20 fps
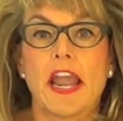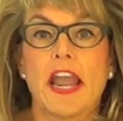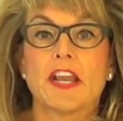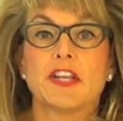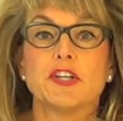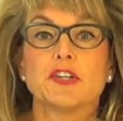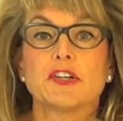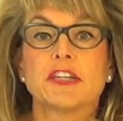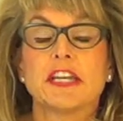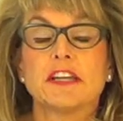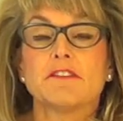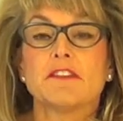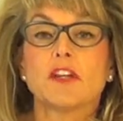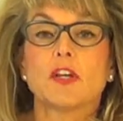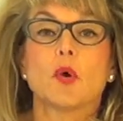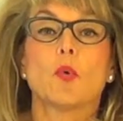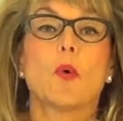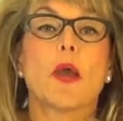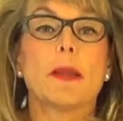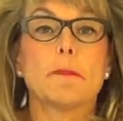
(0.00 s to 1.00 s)
and you're
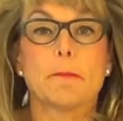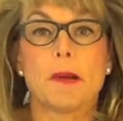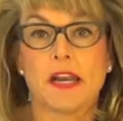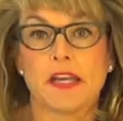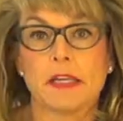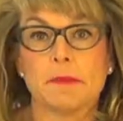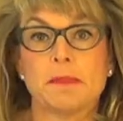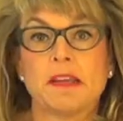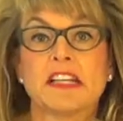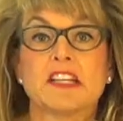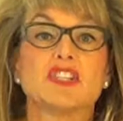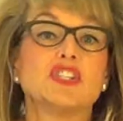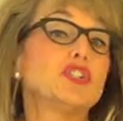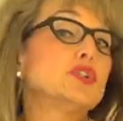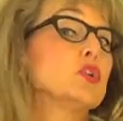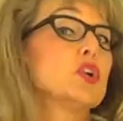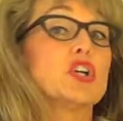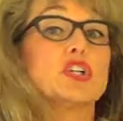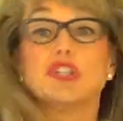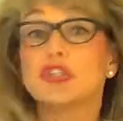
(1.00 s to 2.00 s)
giving away money because
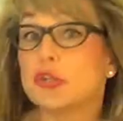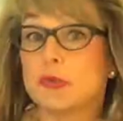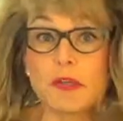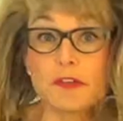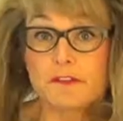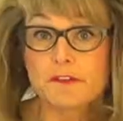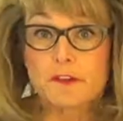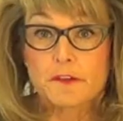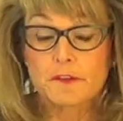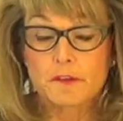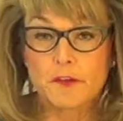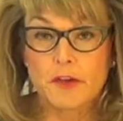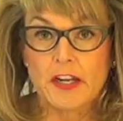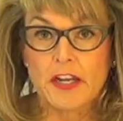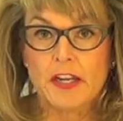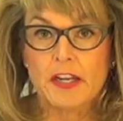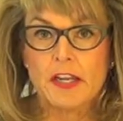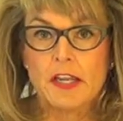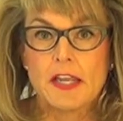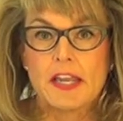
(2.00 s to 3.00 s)
you could do it for
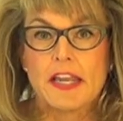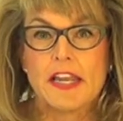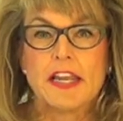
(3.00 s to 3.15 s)
free.